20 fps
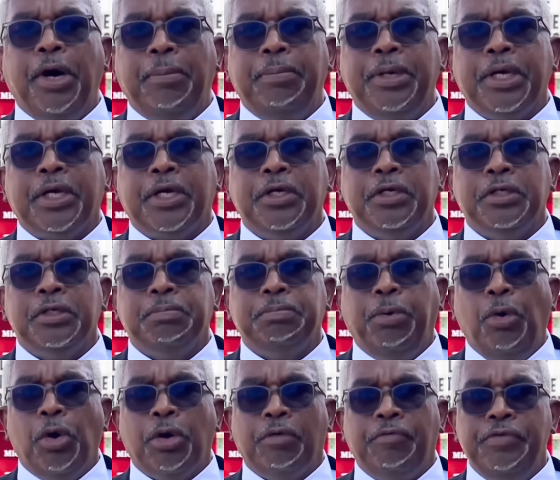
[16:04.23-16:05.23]

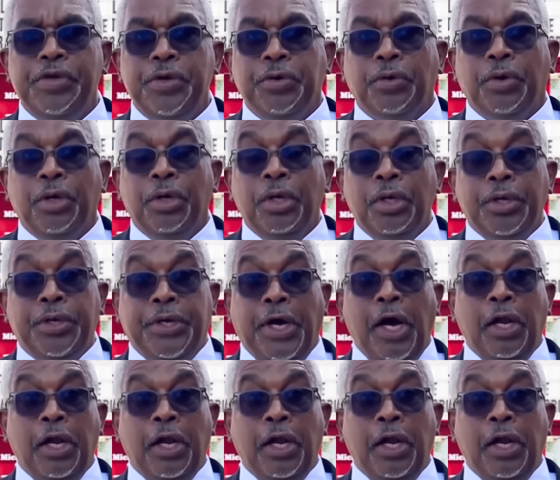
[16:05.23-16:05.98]
Republican point of view.